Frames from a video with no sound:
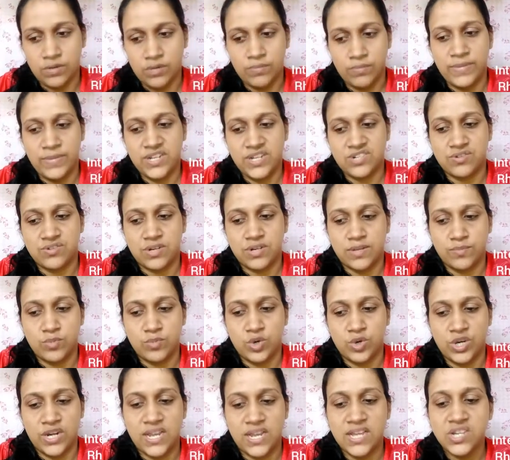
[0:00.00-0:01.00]
metric
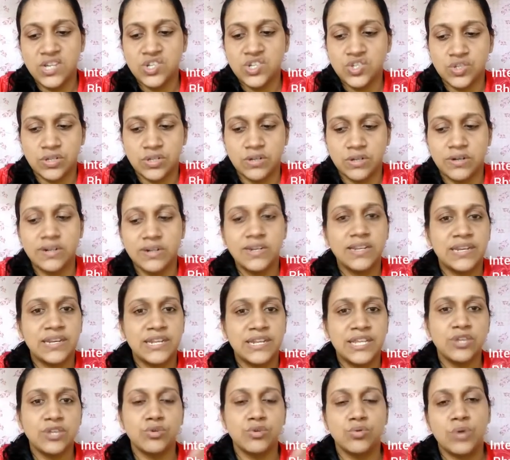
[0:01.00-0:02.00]
montage.
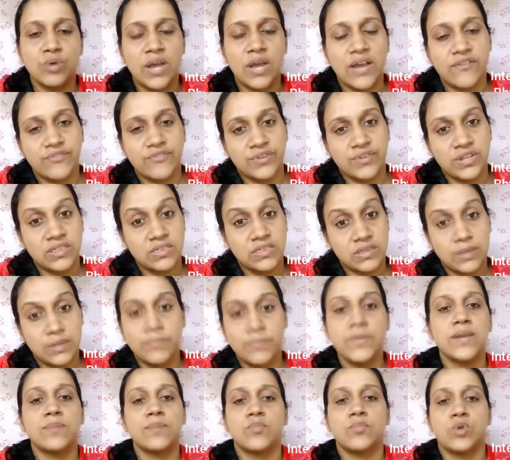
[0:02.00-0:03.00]
Thirdly, you have
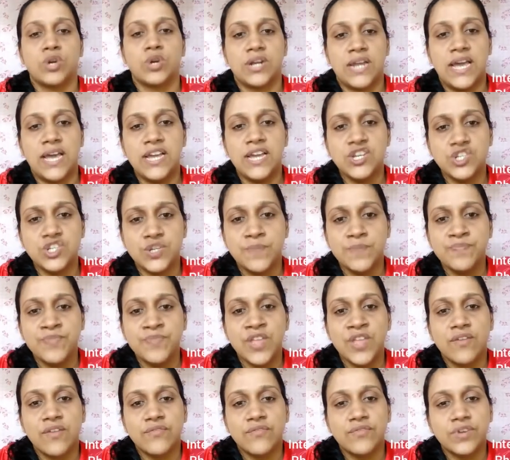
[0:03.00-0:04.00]
rhythmic montage,
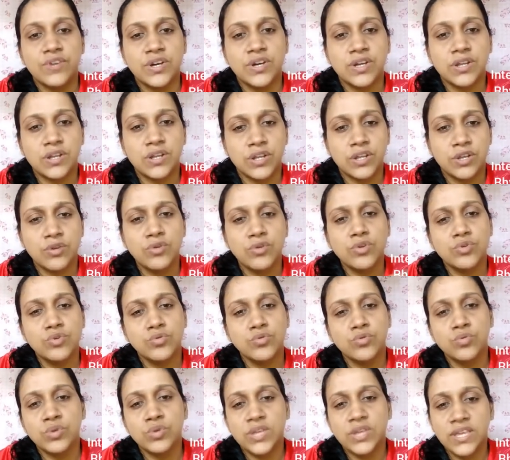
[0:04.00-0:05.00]
where
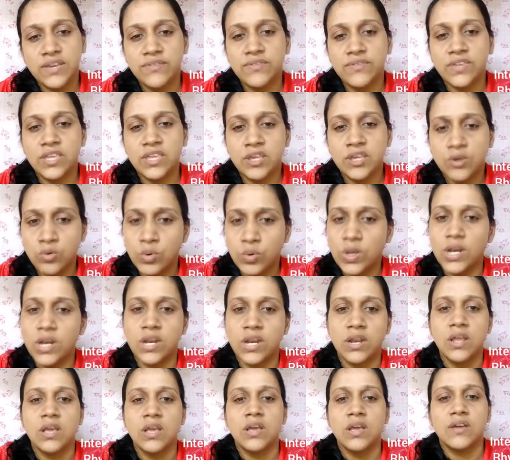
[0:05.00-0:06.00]
you give
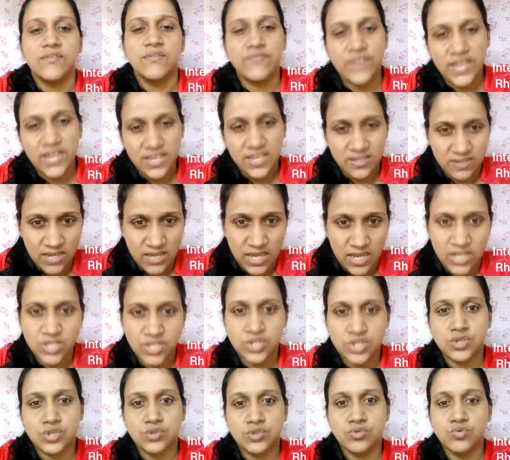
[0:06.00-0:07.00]
equal
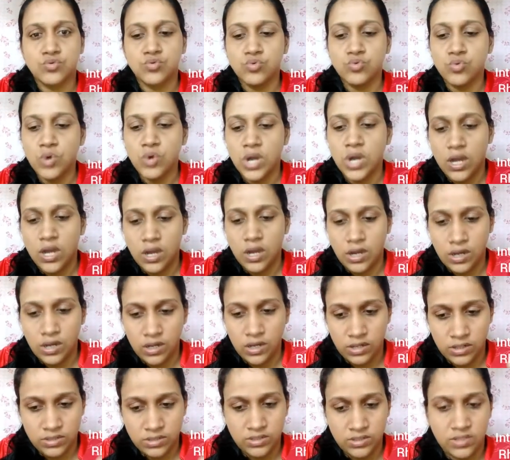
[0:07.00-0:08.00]
weightage to
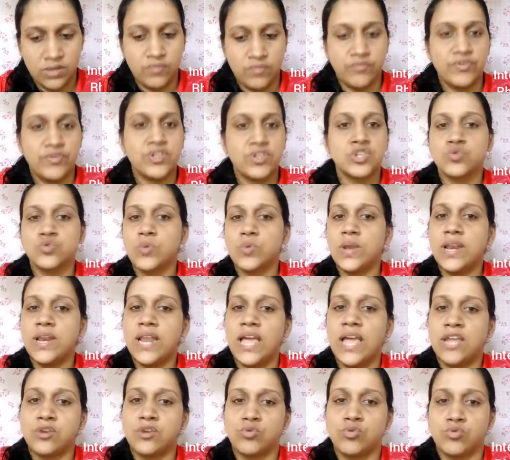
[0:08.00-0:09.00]
the
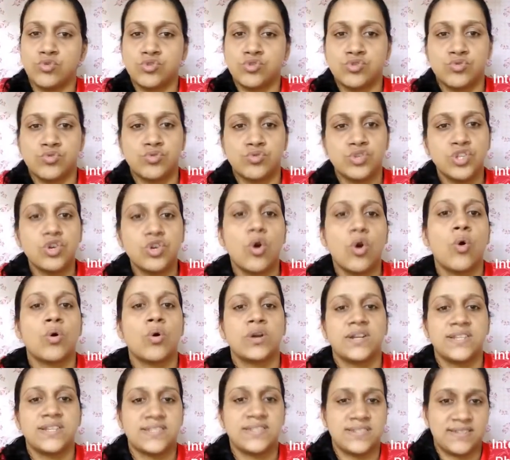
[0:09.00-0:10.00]
visual and also the
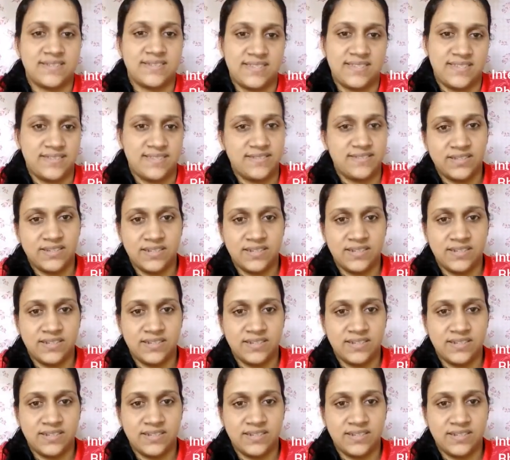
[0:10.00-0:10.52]
auditory